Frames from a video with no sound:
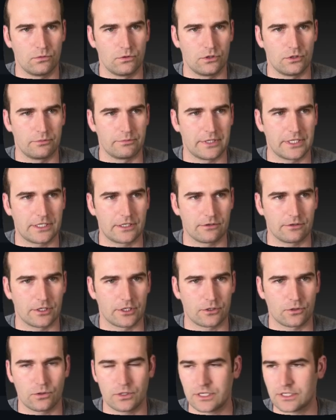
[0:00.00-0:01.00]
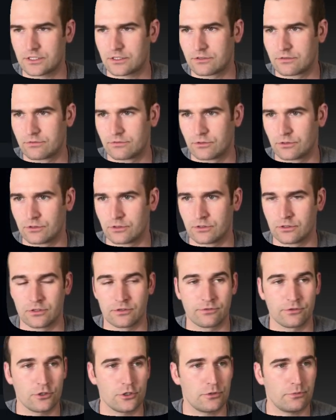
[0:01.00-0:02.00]
We'll make a request for the
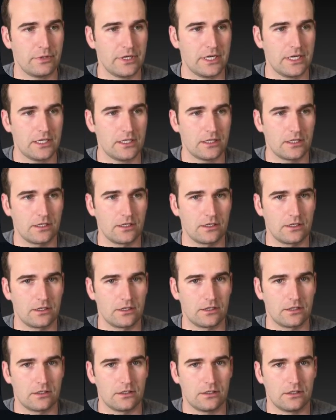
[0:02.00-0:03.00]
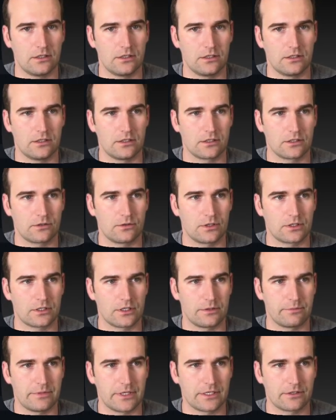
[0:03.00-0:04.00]
first path, and then
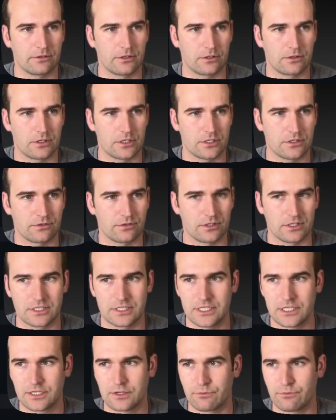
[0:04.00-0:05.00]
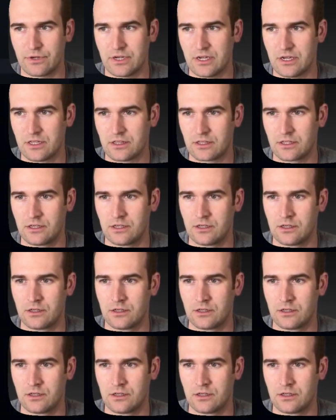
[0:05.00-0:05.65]
quickly make a request for the second path.